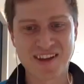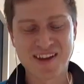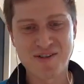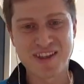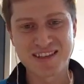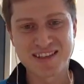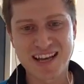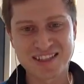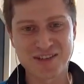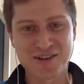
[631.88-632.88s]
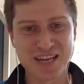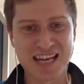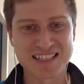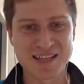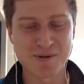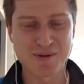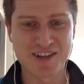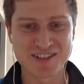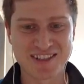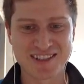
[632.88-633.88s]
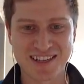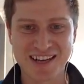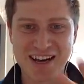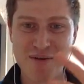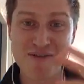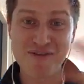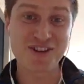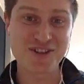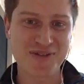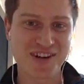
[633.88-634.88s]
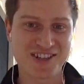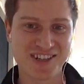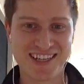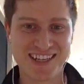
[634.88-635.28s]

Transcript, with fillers: so, when they ask you to ask them questions the kind of reverse question